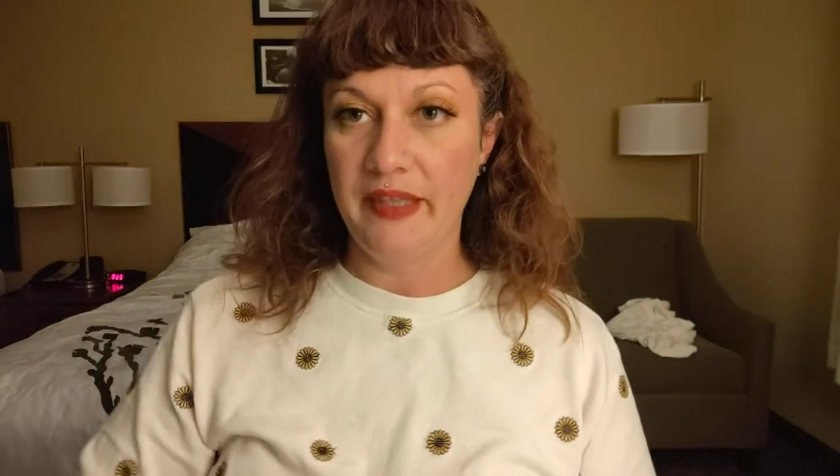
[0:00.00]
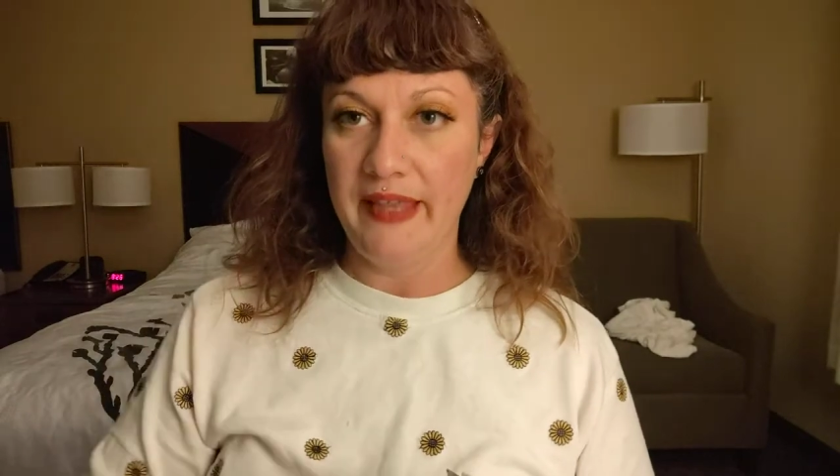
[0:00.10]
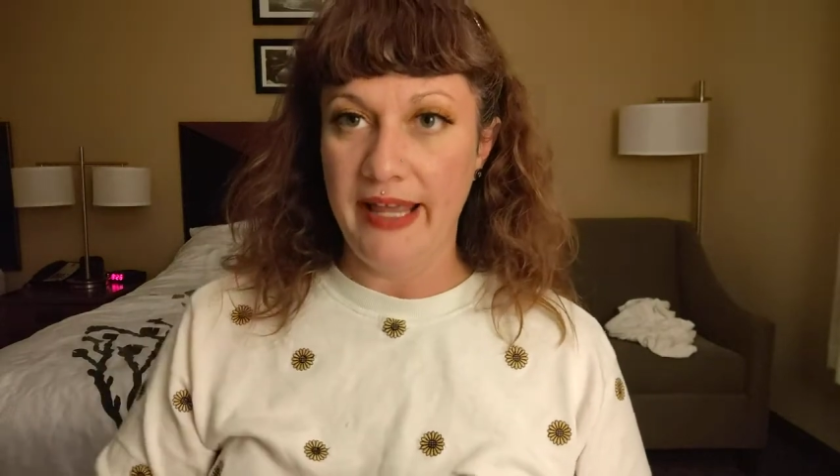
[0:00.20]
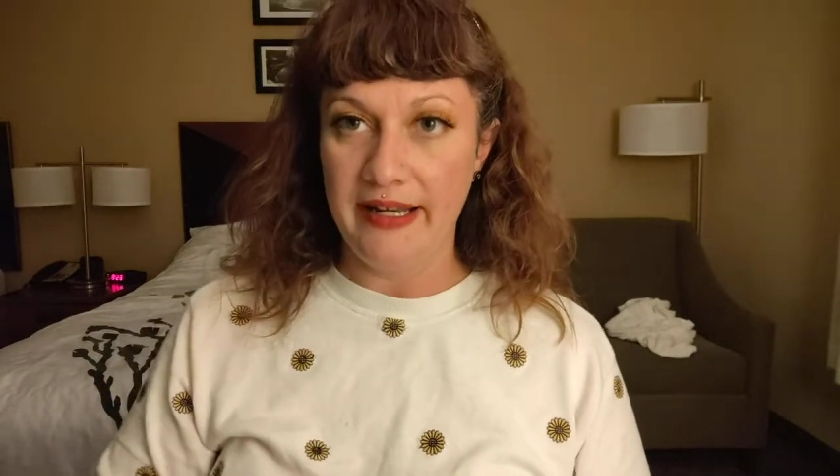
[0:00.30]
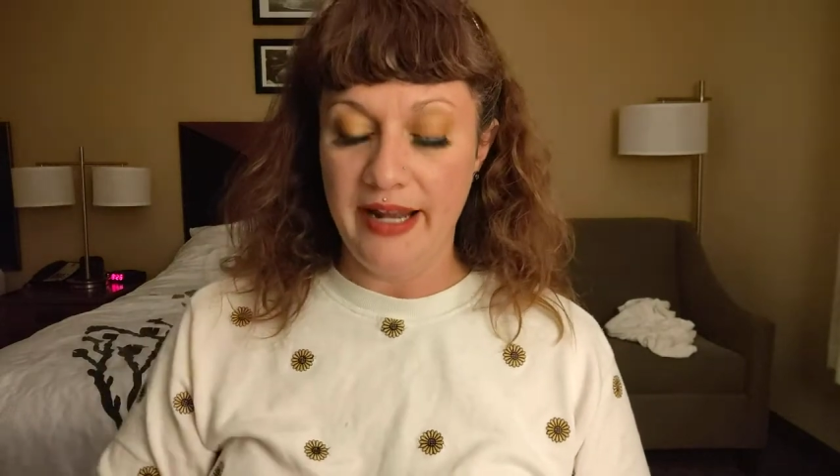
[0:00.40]

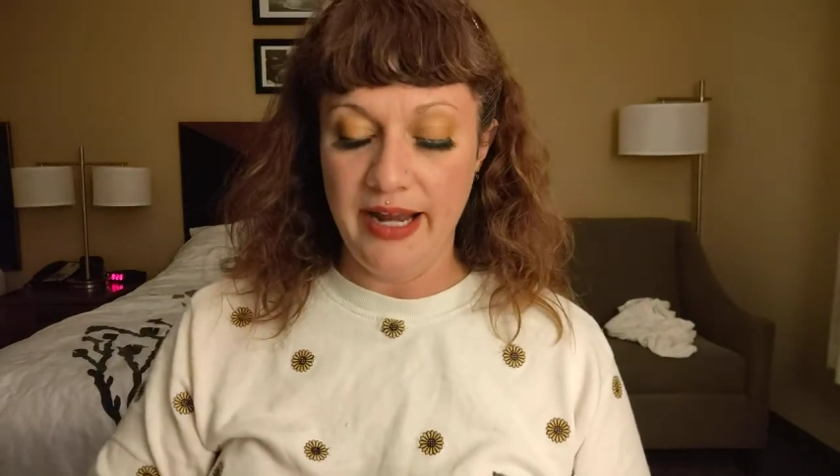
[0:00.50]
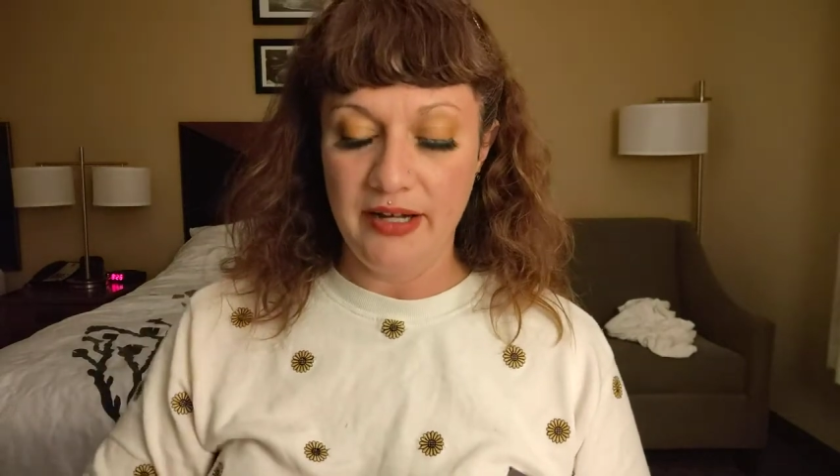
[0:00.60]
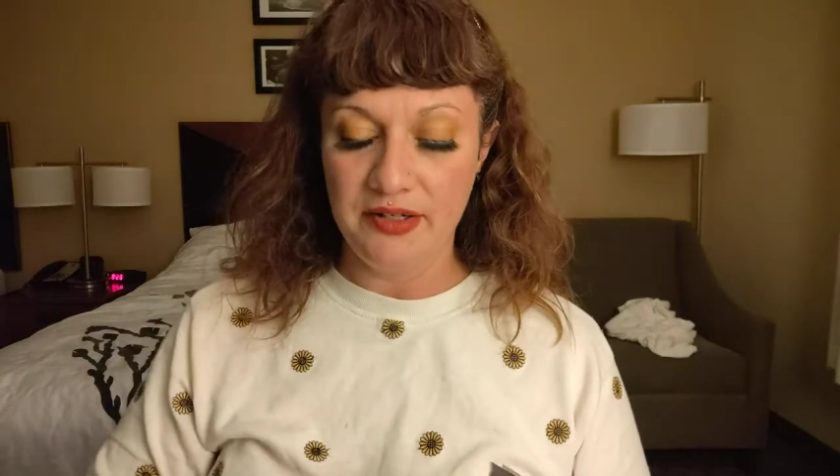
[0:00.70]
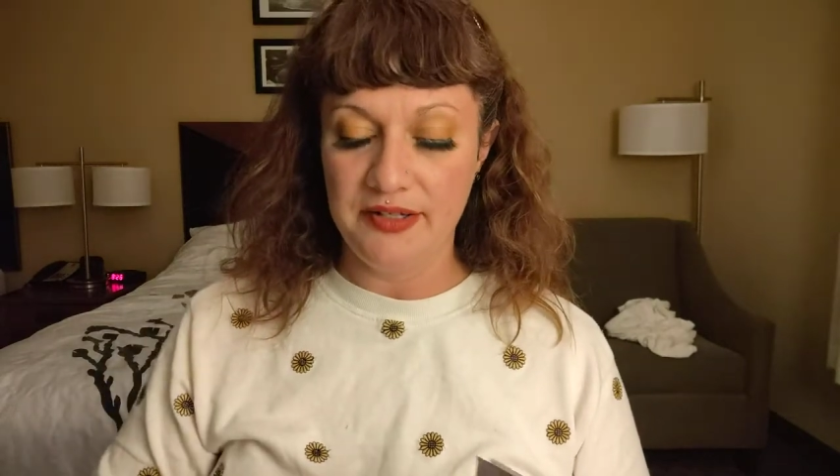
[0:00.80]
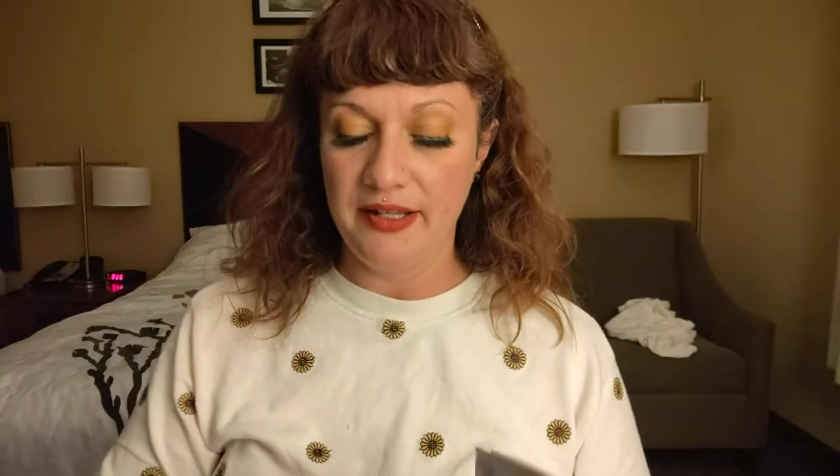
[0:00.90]
that
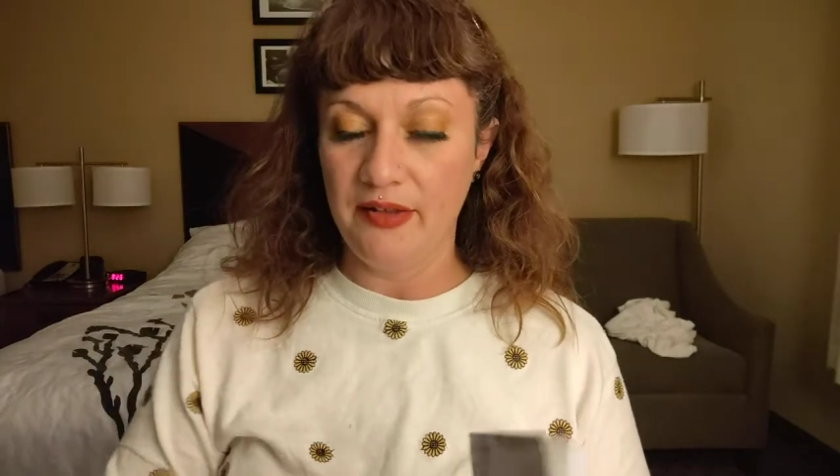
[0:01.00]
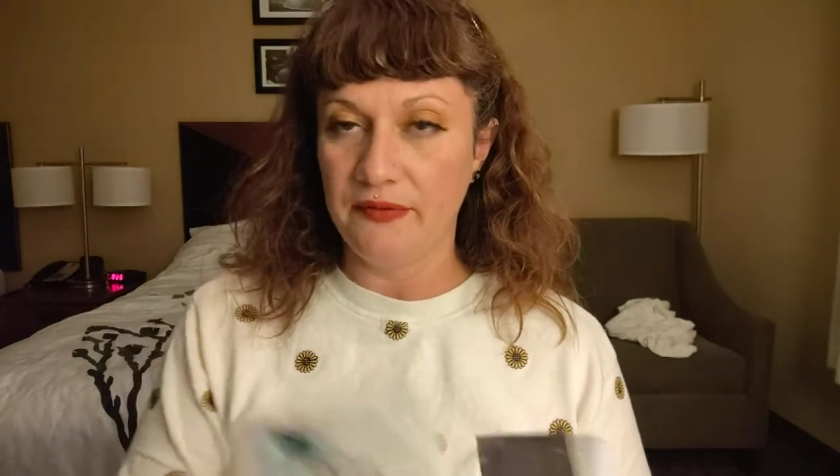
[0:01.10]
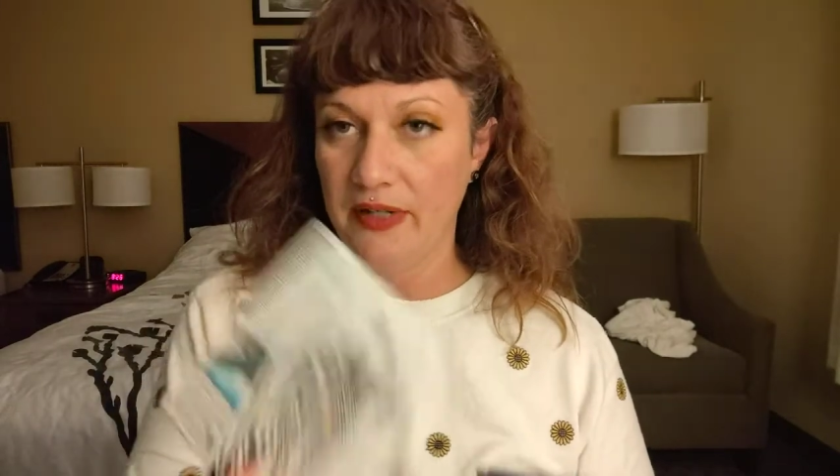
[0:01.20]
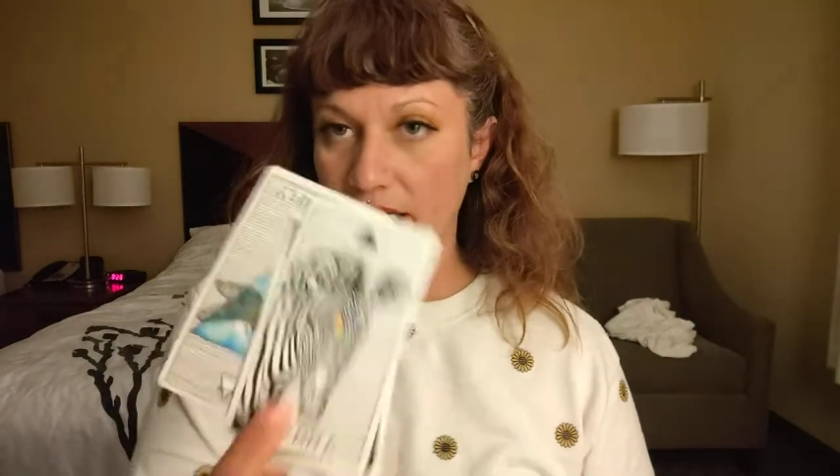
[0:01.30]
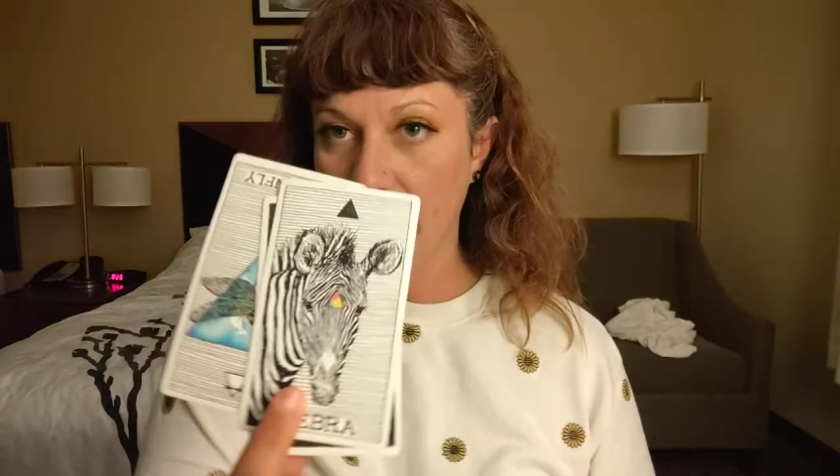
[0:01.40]
higher
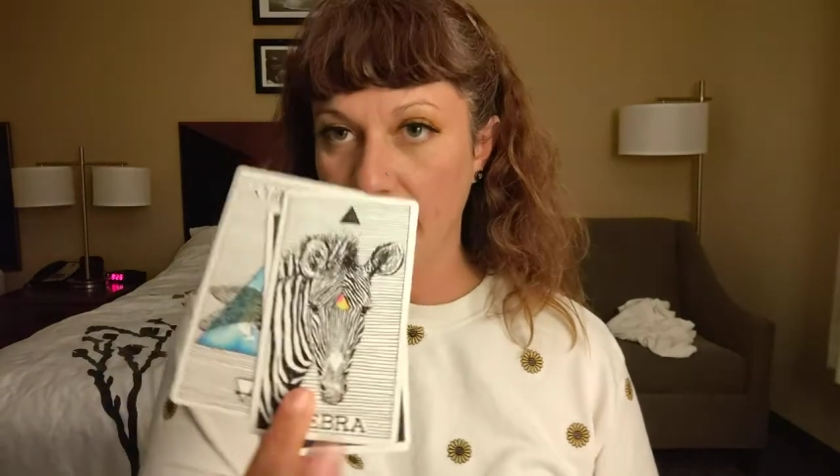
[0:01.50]
self right